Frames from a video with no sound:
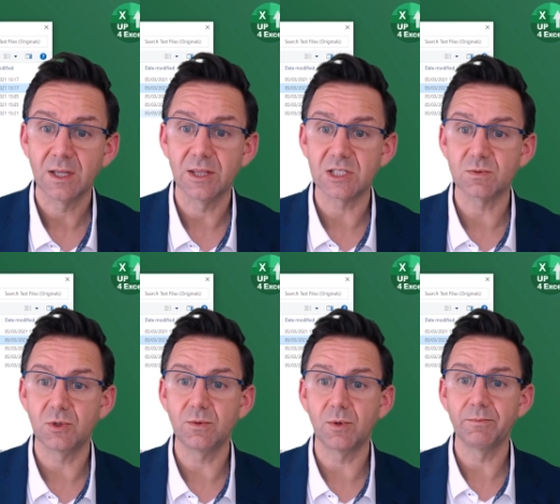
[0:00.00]
That's
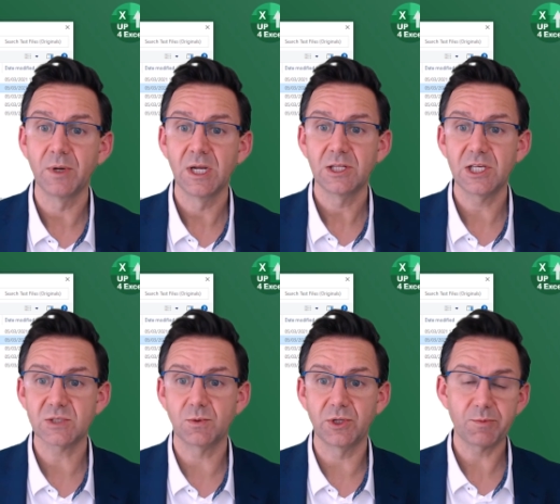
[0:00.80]
what you want.
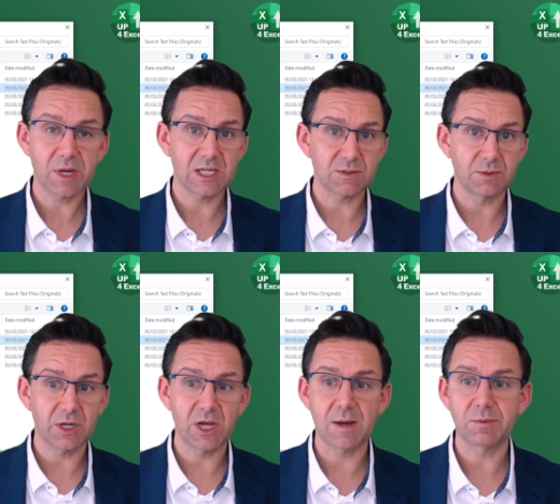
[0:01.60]
This one, the password
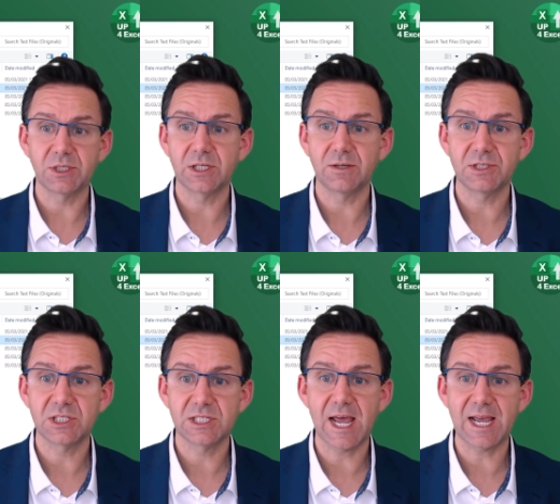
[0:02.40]
I happen to know is
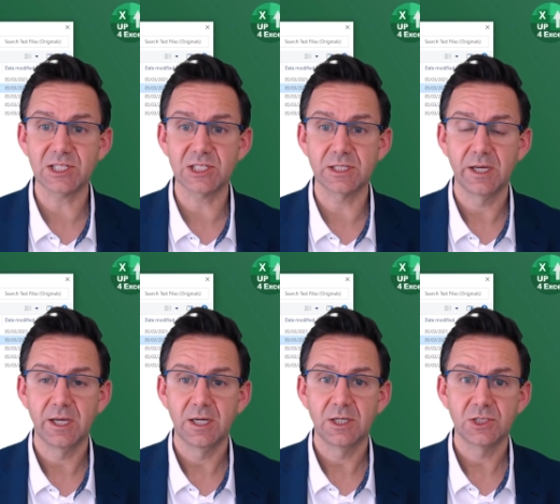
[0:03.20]
test,
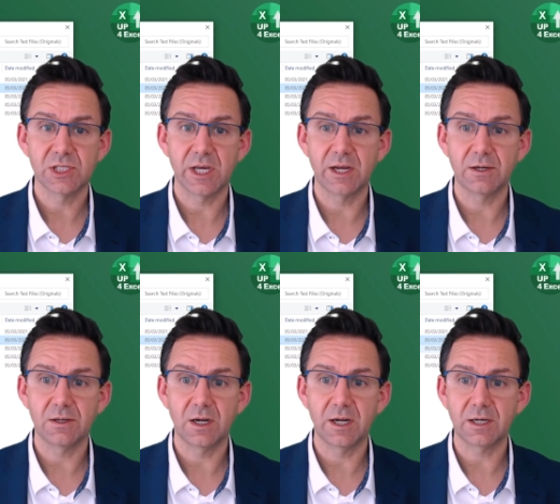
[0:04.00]
so
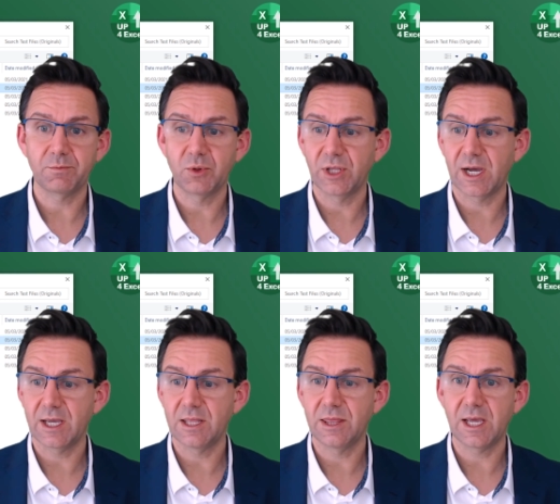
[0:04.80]
I'm going to put
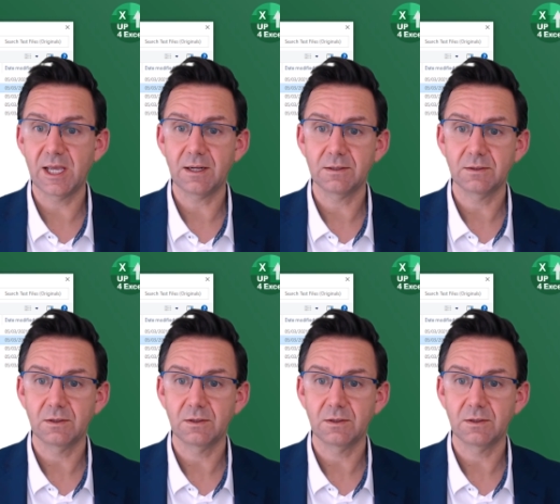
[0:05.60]
that in there.